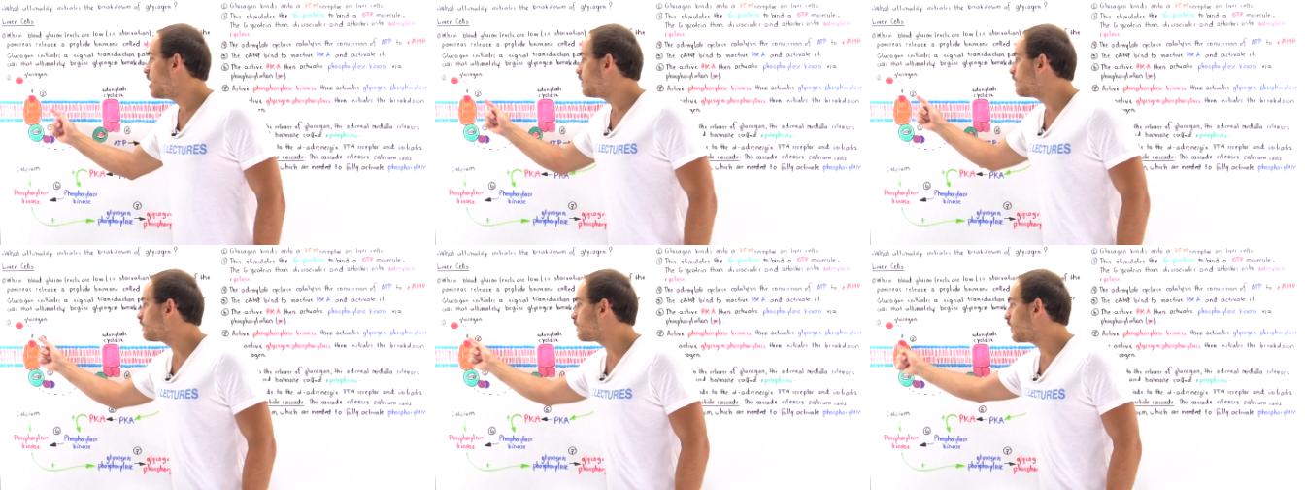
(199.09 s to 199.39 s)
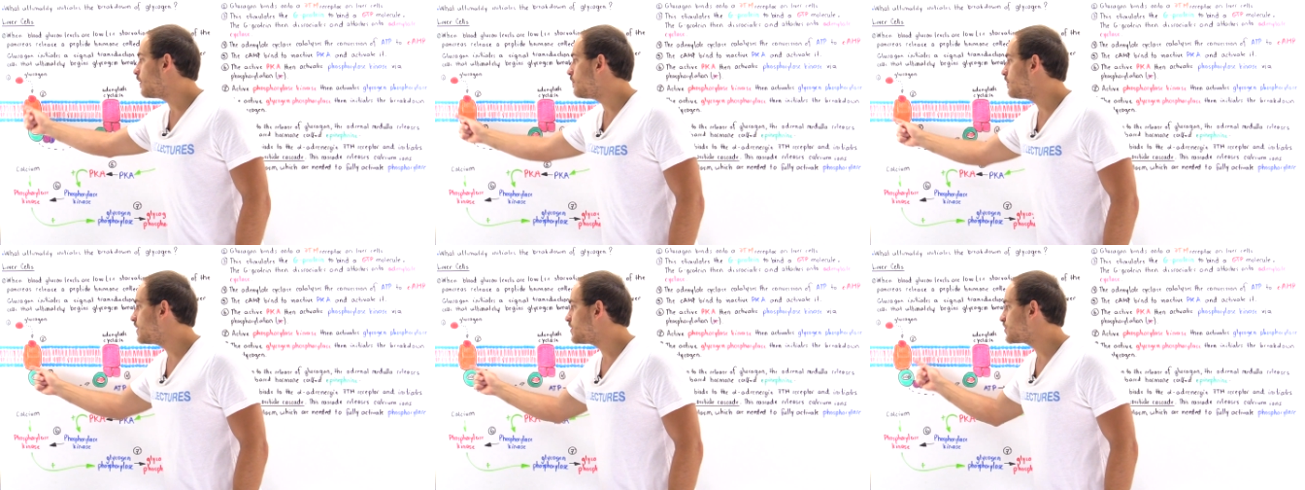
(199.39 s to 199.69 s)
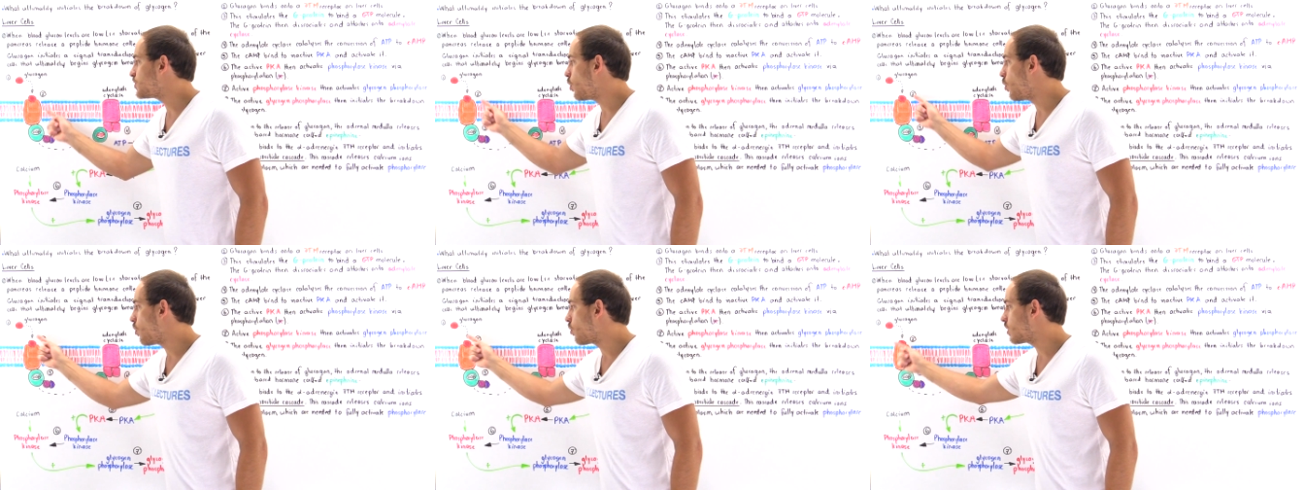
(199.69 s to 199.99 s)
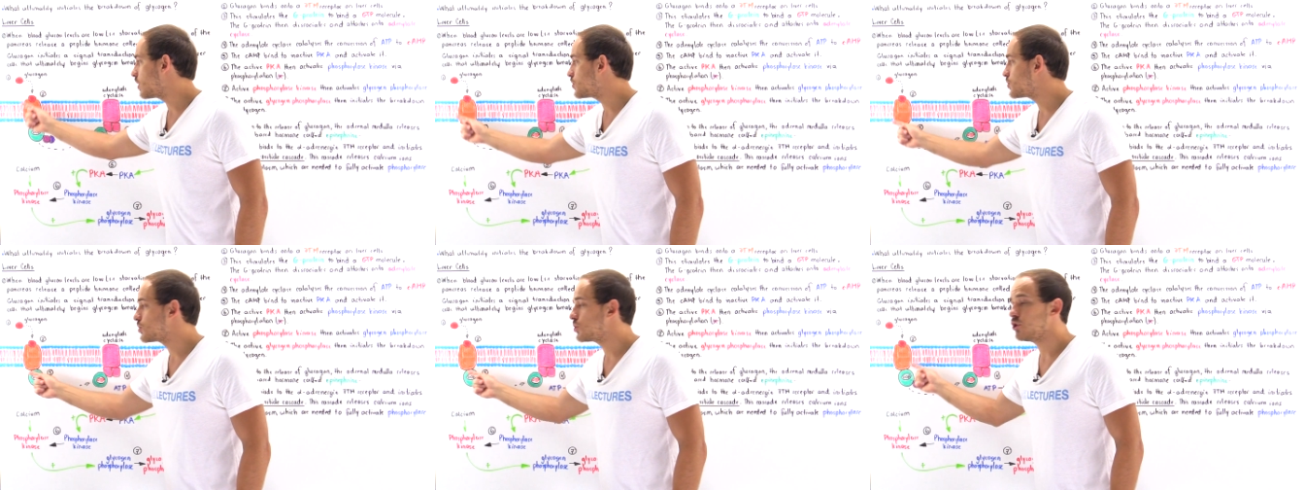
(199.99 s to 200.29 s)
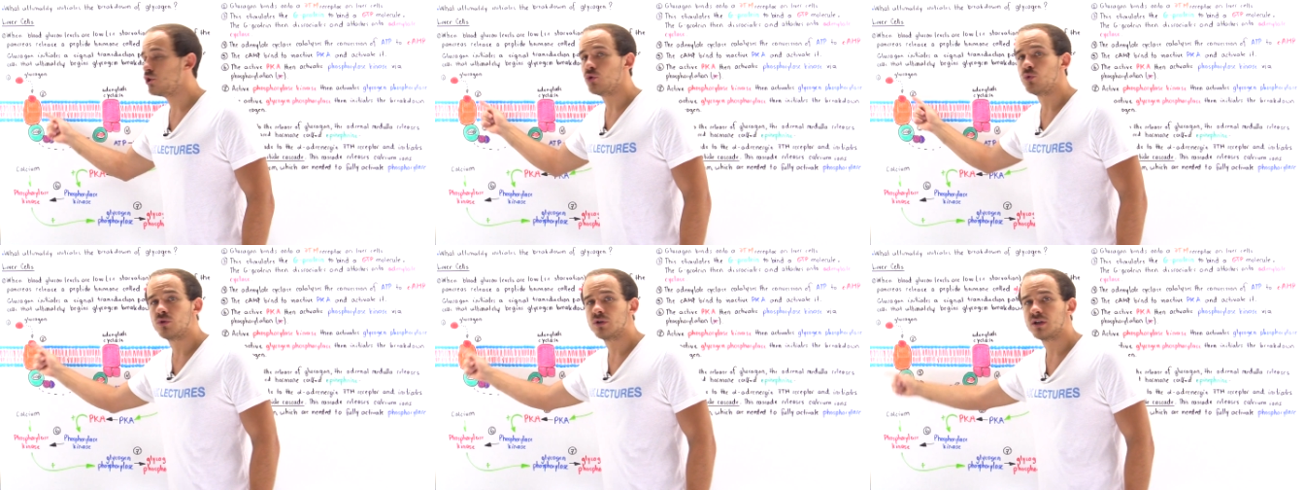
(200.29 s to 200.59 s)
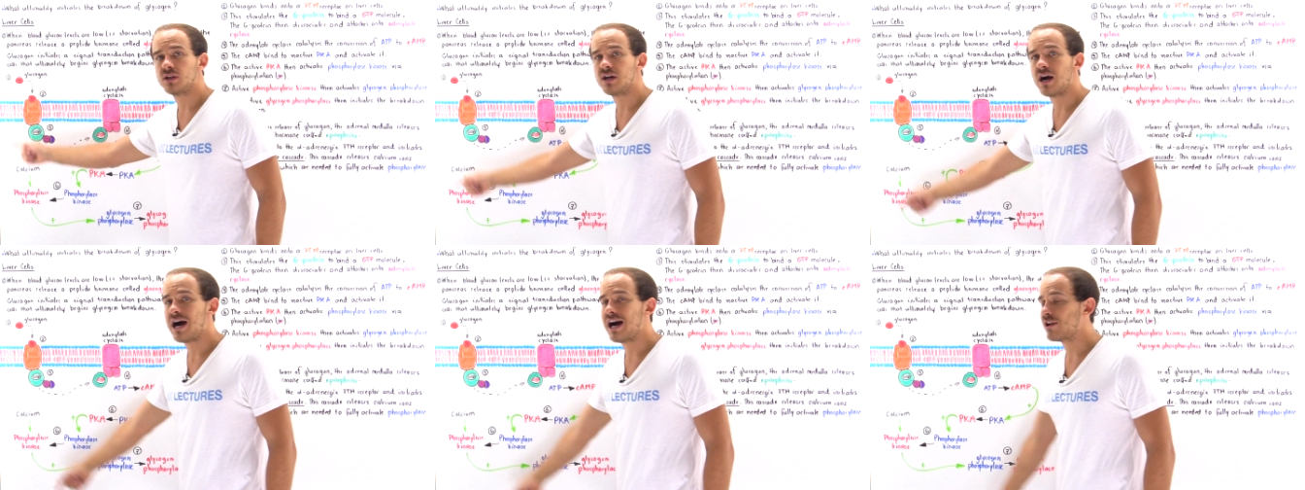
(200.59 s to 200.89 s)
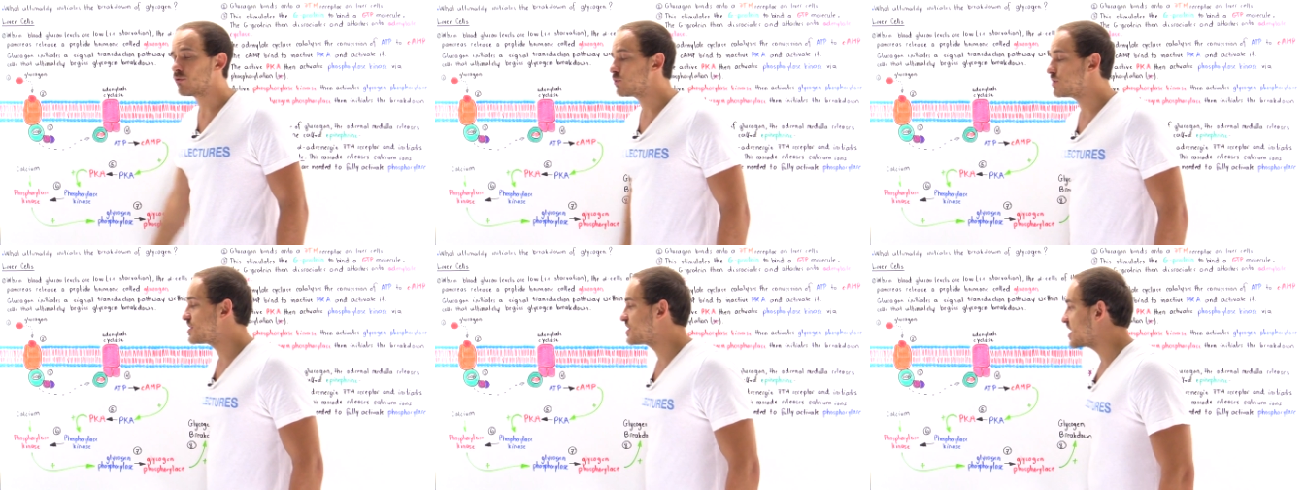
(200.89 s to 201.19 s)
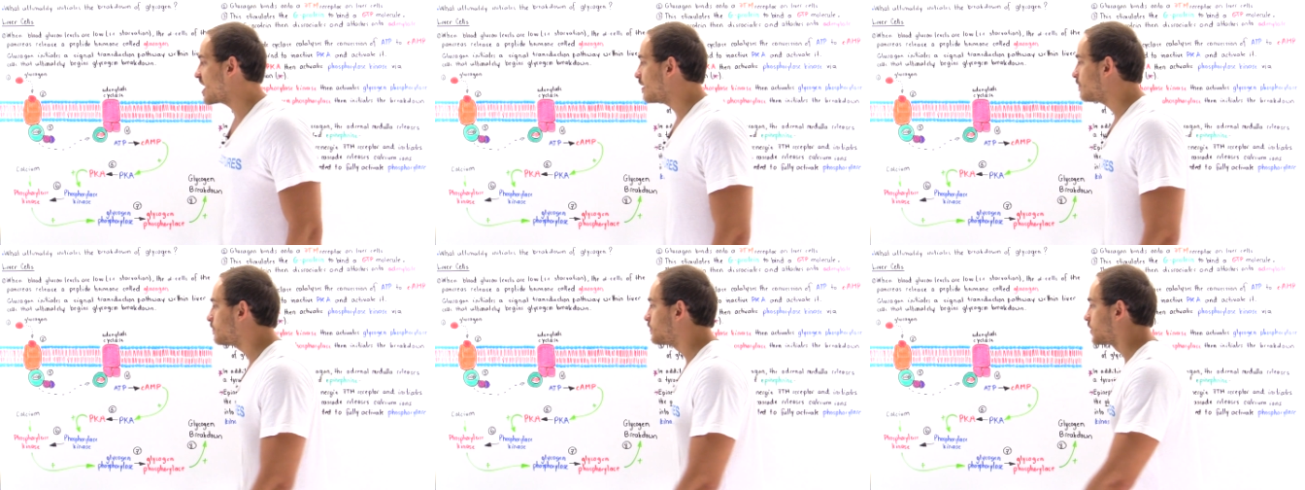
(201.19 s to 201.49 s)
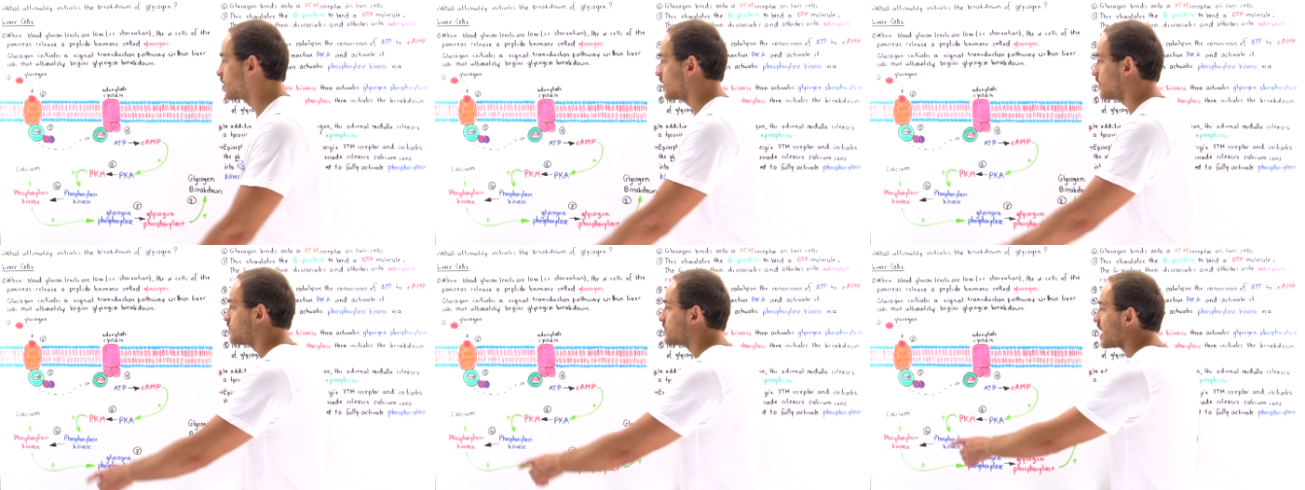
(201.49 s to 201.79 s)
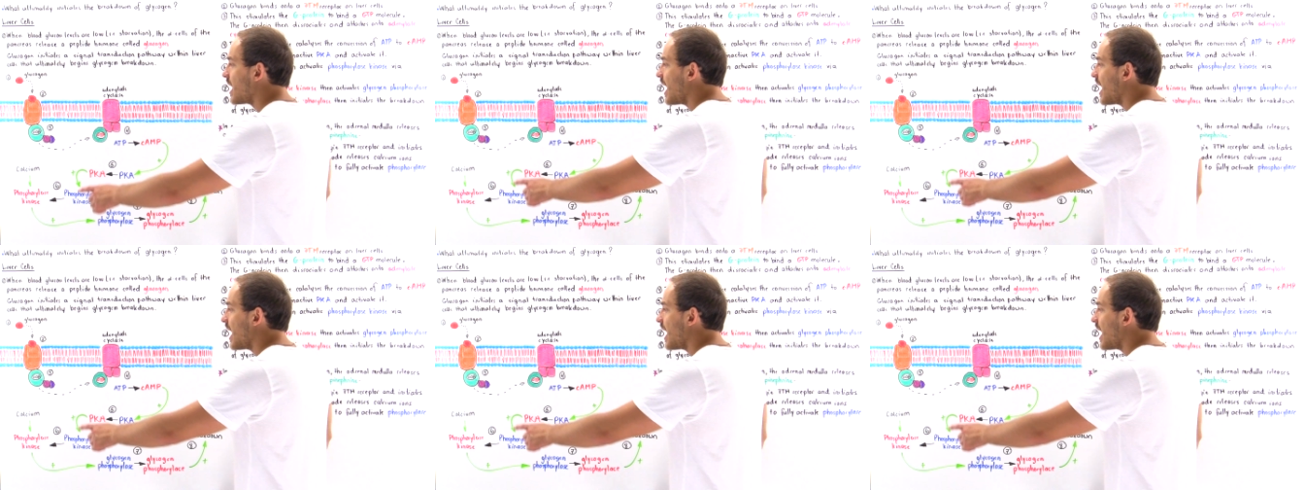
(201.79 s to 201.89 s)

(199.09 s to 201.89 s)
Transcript: from this orange glucagon receptor.